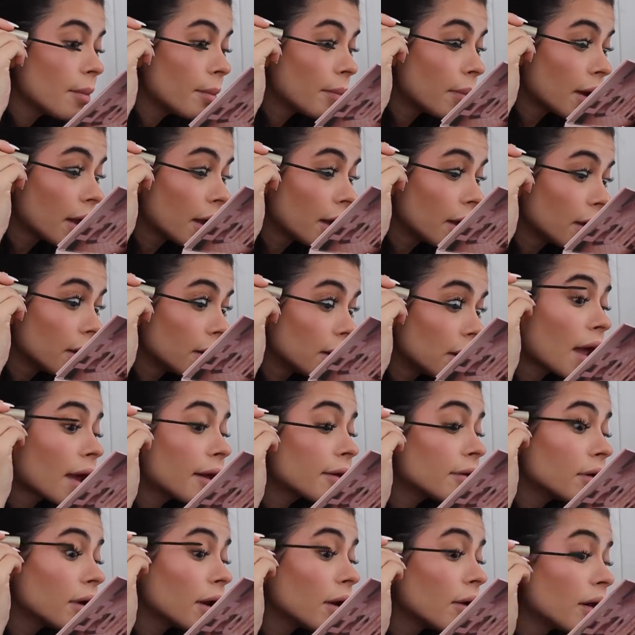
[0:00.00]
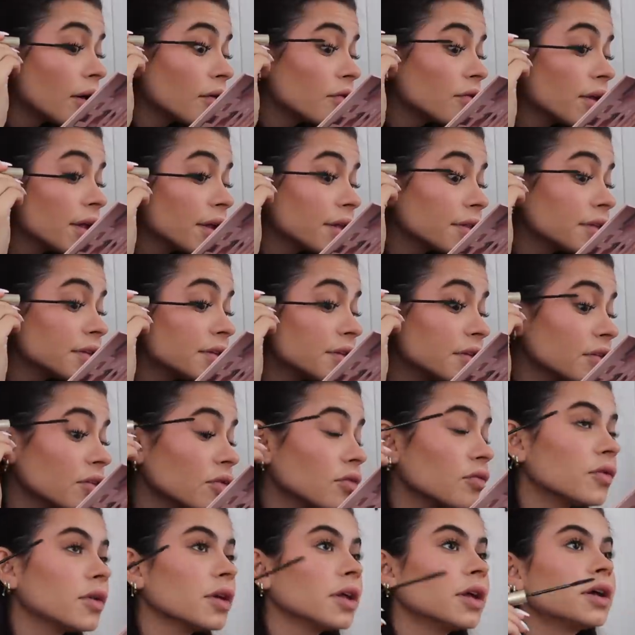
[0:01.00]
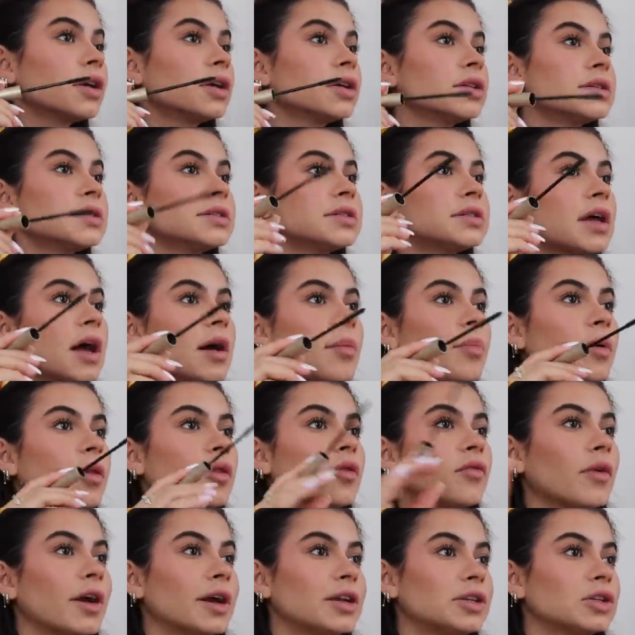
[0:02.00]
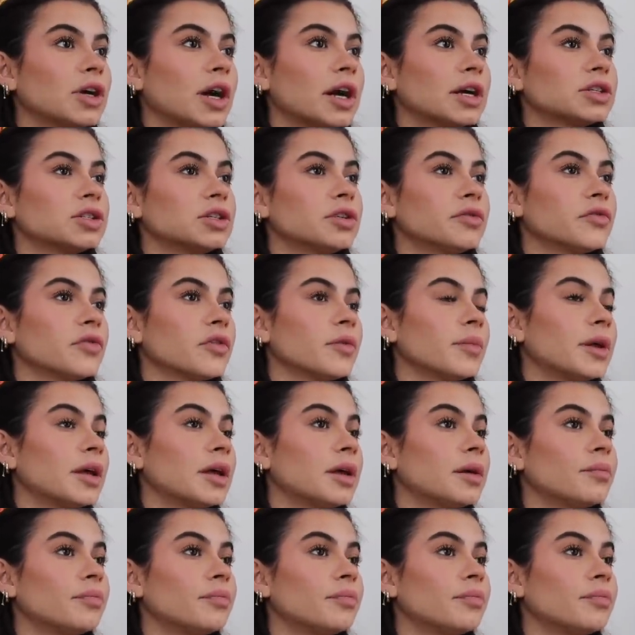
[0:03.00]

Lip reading: But I don't know, I feel like this is a really good step in the right direction for me